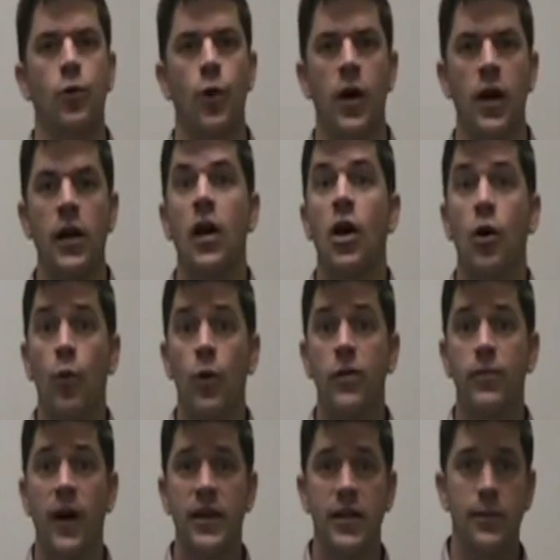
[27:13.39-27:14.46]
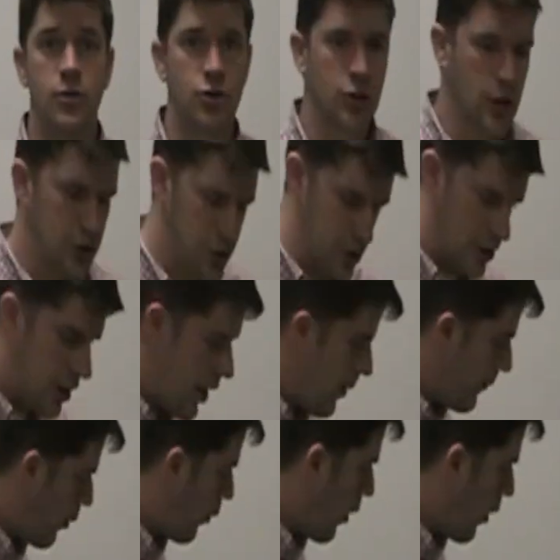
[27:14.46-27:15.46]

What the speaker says: way with my demonstration. But